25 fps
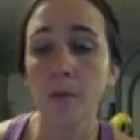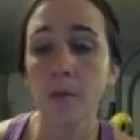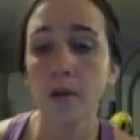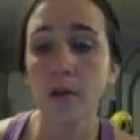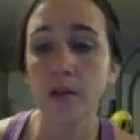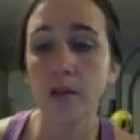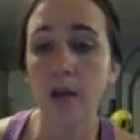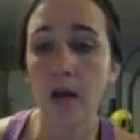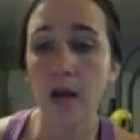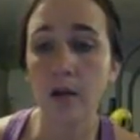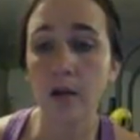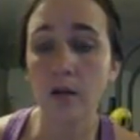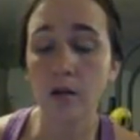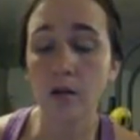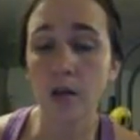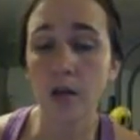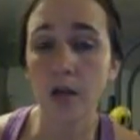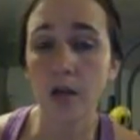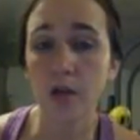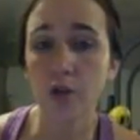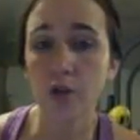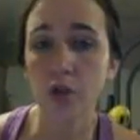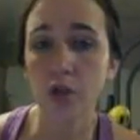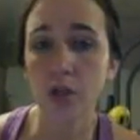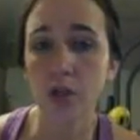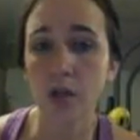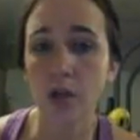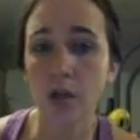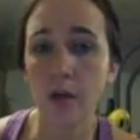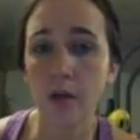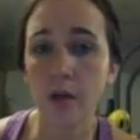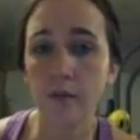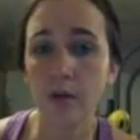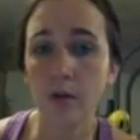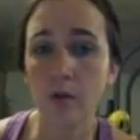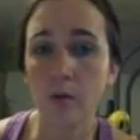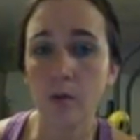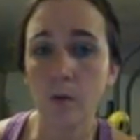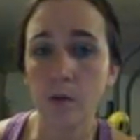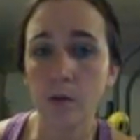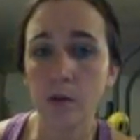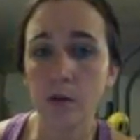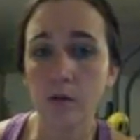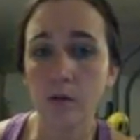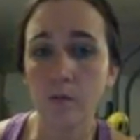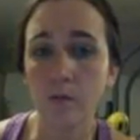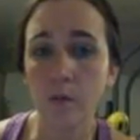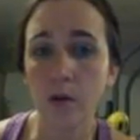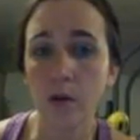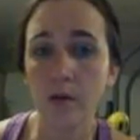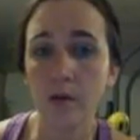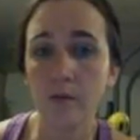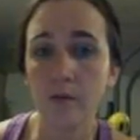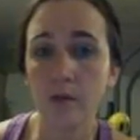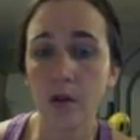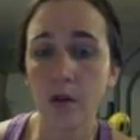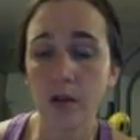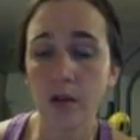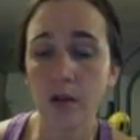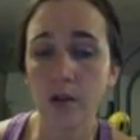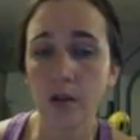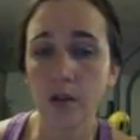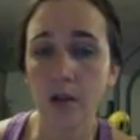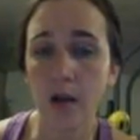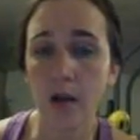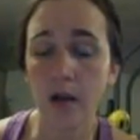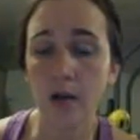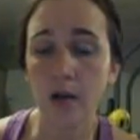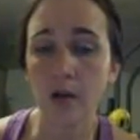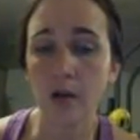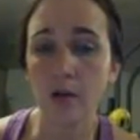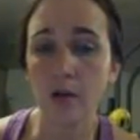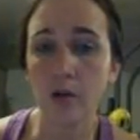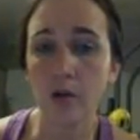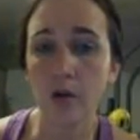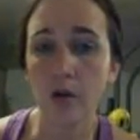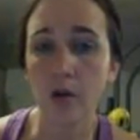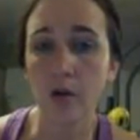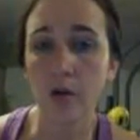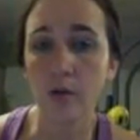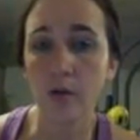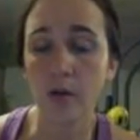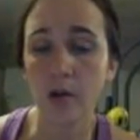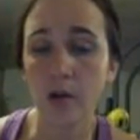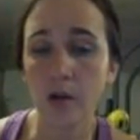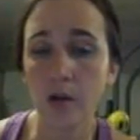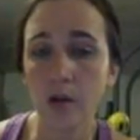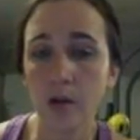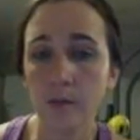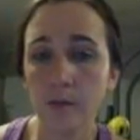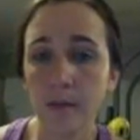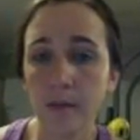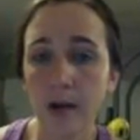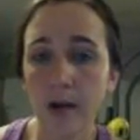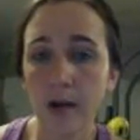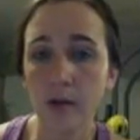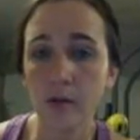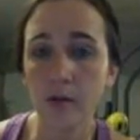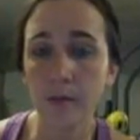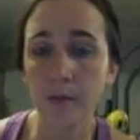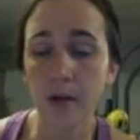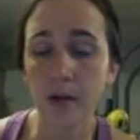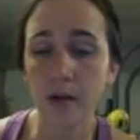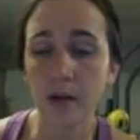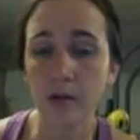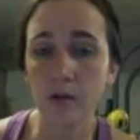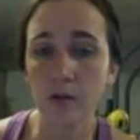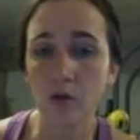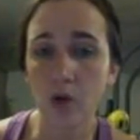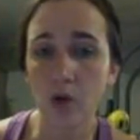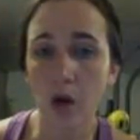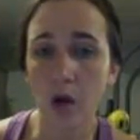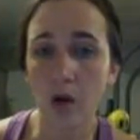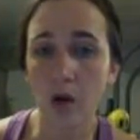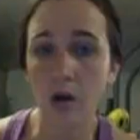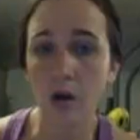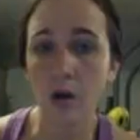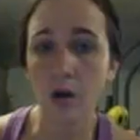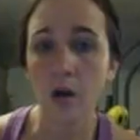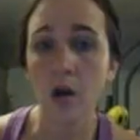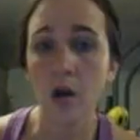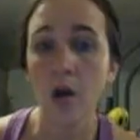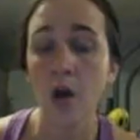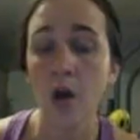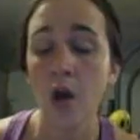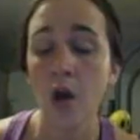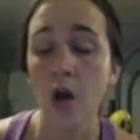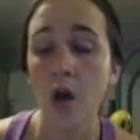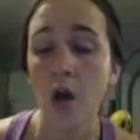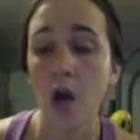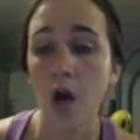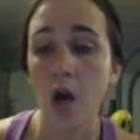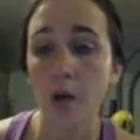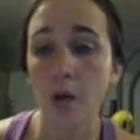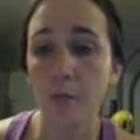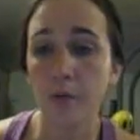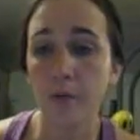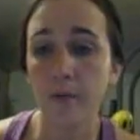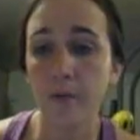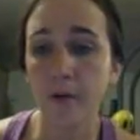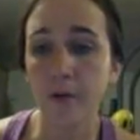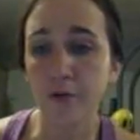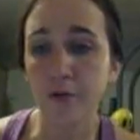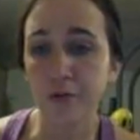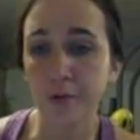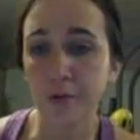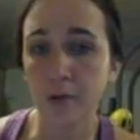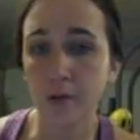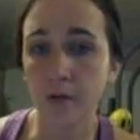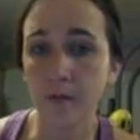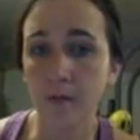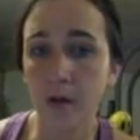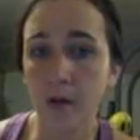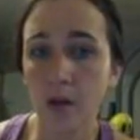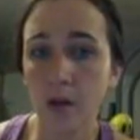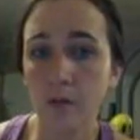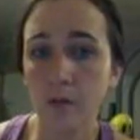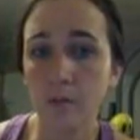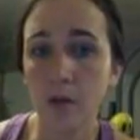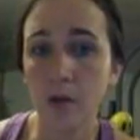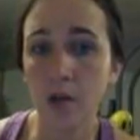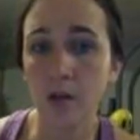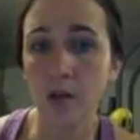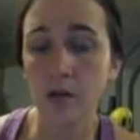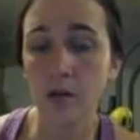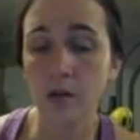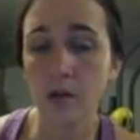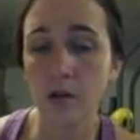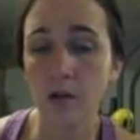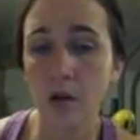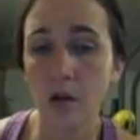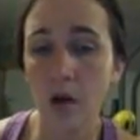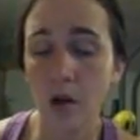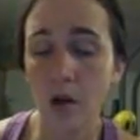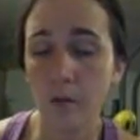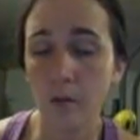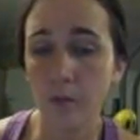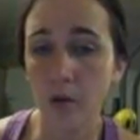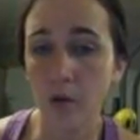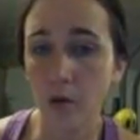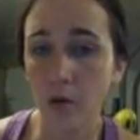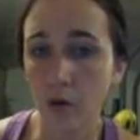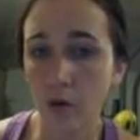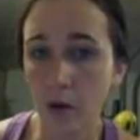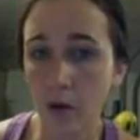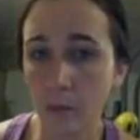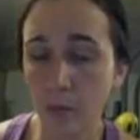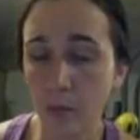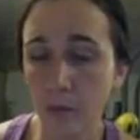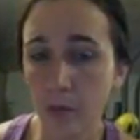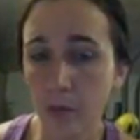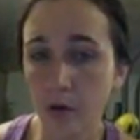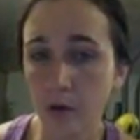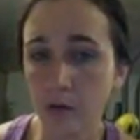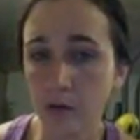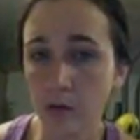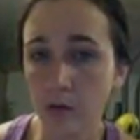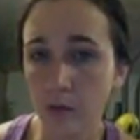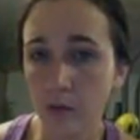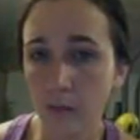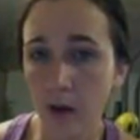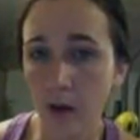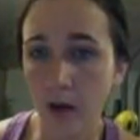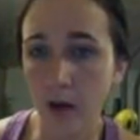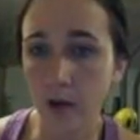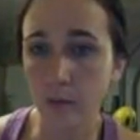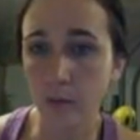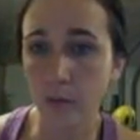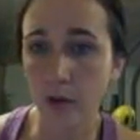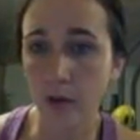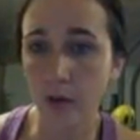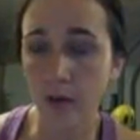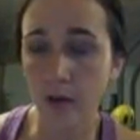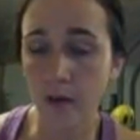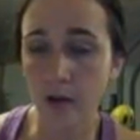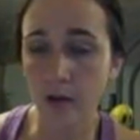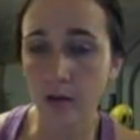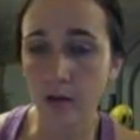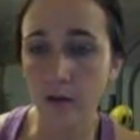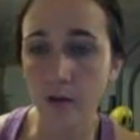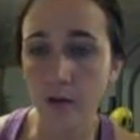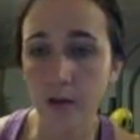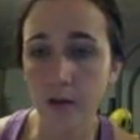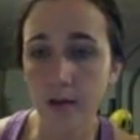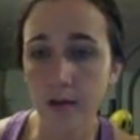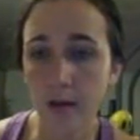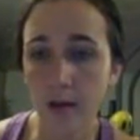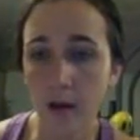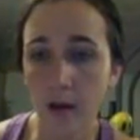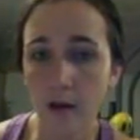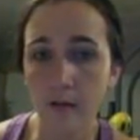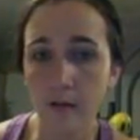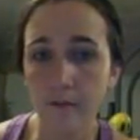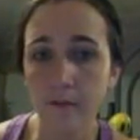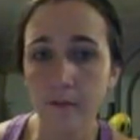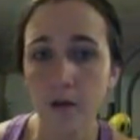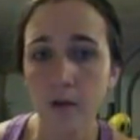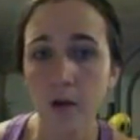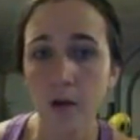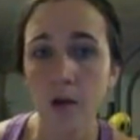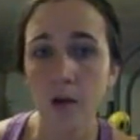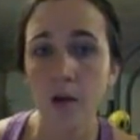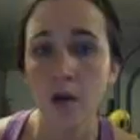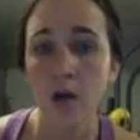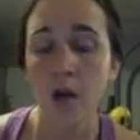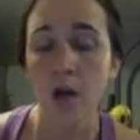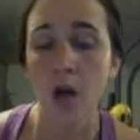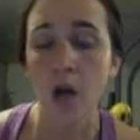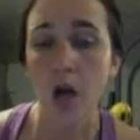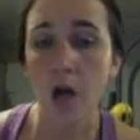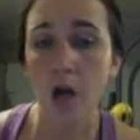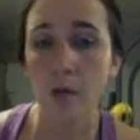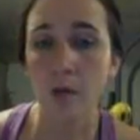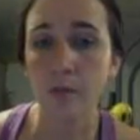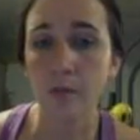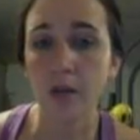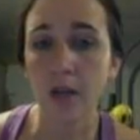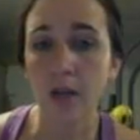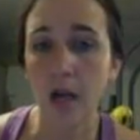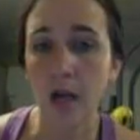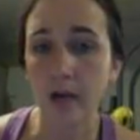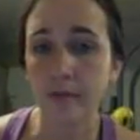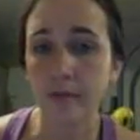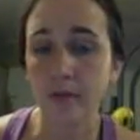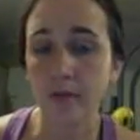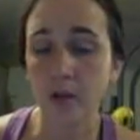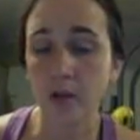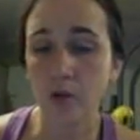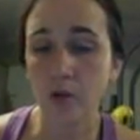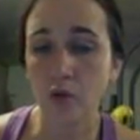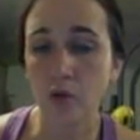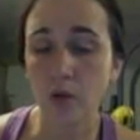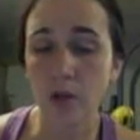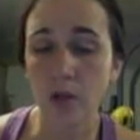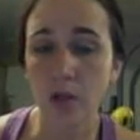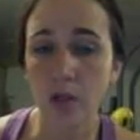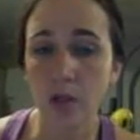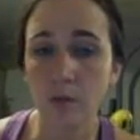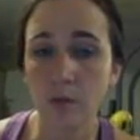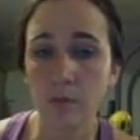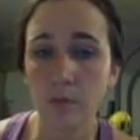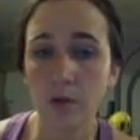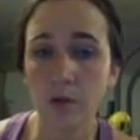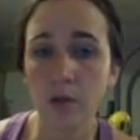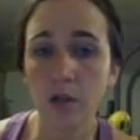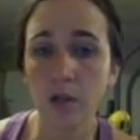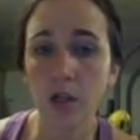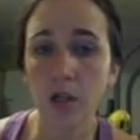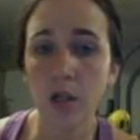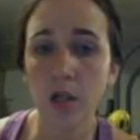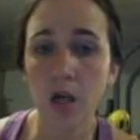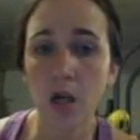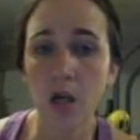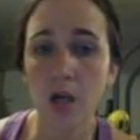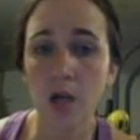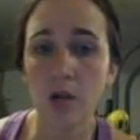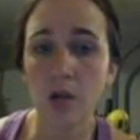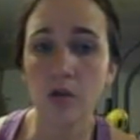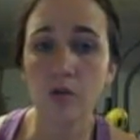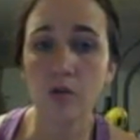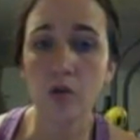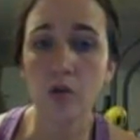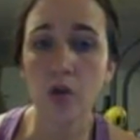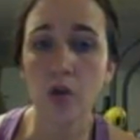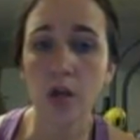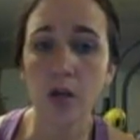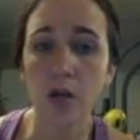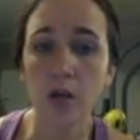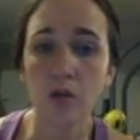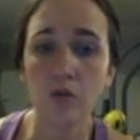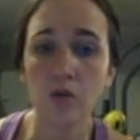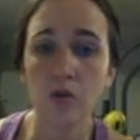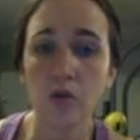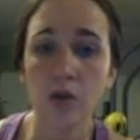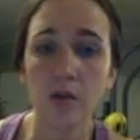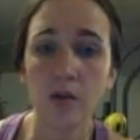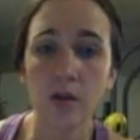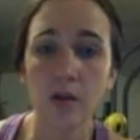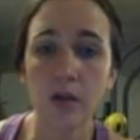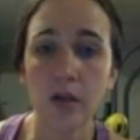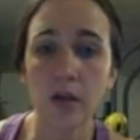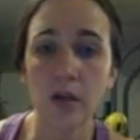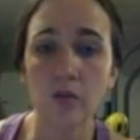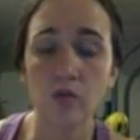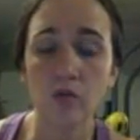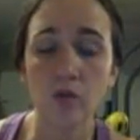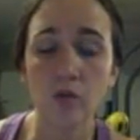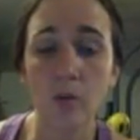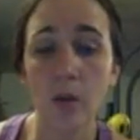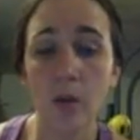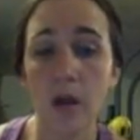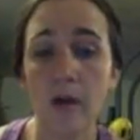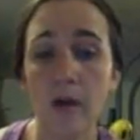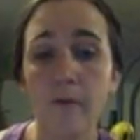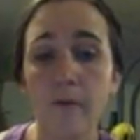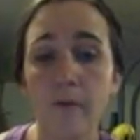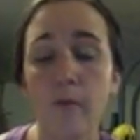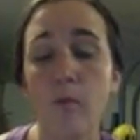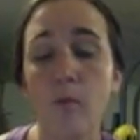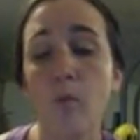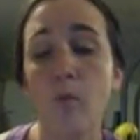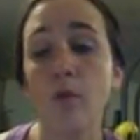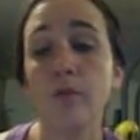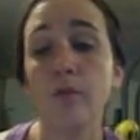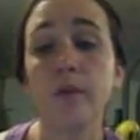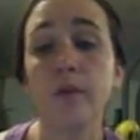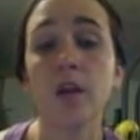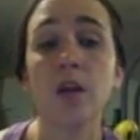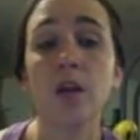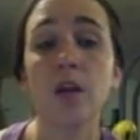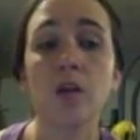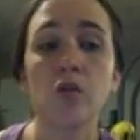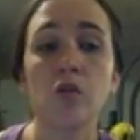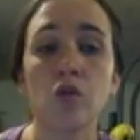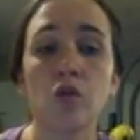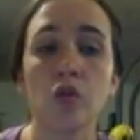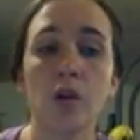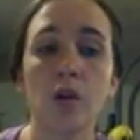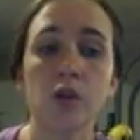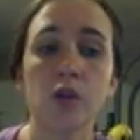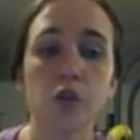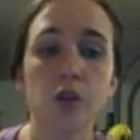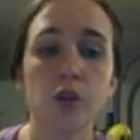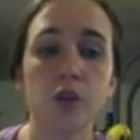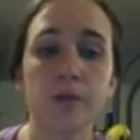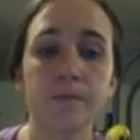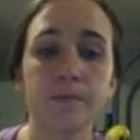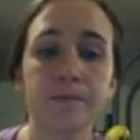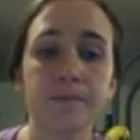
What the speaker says: data collection, having a cohesive way of collecting data, a curriculum guide or pacing chart, professional development, the grant proposal and writing, bringing that to the staff, staff district team building, and changing the schedule to allow for more reading instruction.